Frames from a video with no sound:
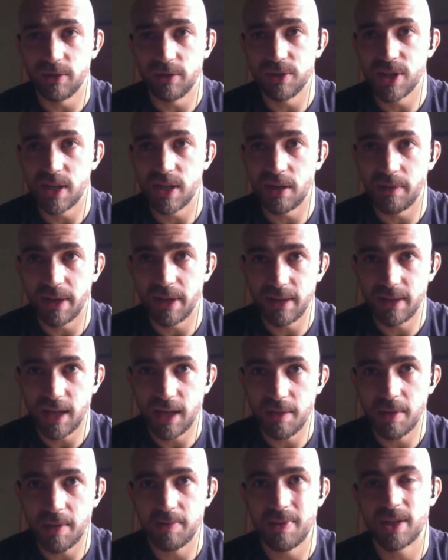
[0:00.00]
generate them
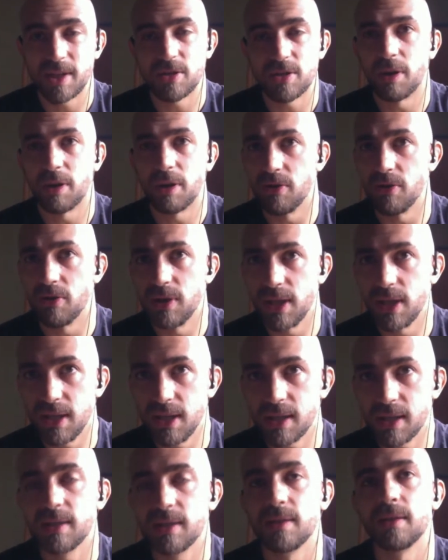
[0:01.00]
and make sure they're
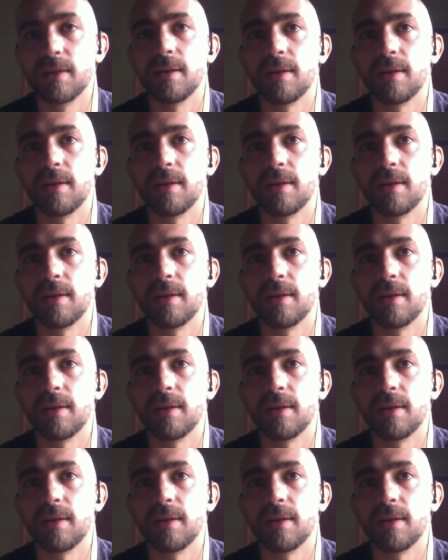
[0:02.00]
unique.